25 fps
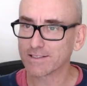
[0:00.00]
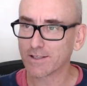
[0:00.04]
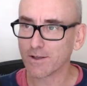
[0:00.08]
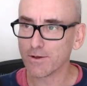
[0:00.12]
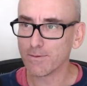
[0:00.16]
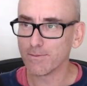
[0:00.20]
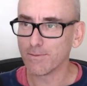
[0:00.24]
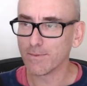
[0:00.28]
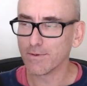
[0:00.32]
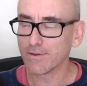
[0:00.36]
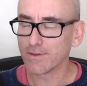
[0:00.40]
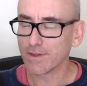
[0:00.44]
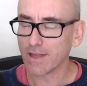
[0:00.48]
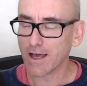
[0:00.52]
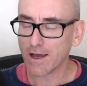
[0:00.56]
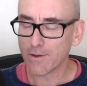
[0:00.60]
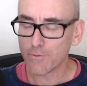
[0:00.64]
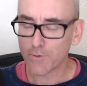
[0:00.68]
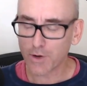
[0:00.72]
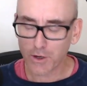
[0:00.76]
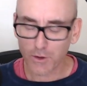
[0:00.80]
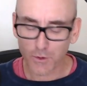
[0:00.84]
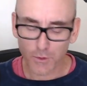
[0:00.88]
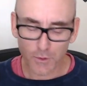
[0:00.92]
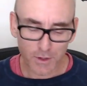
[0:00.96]
So I
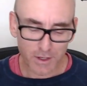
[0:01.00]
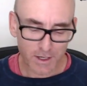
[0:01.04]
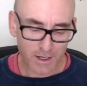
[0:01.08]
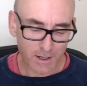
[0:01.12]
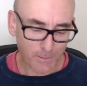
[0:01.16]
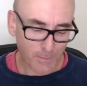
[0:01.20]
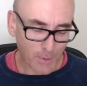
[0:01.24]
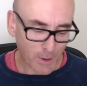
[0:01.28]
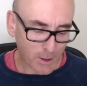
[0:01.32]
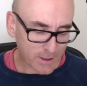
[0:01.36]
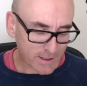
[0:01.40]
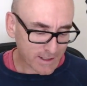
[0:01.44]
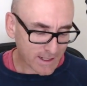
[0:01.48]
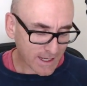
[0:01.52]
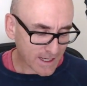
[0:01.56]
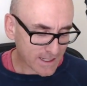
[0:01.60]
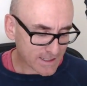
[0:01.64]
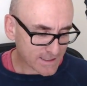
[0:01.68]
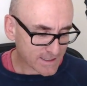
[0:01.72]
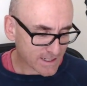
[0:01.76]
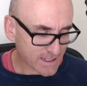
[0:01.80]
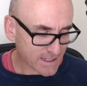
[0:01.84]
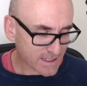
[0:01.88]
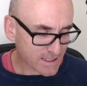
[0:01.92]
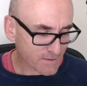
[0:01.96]
recorded a
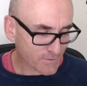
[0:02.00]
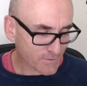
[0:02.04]
podcast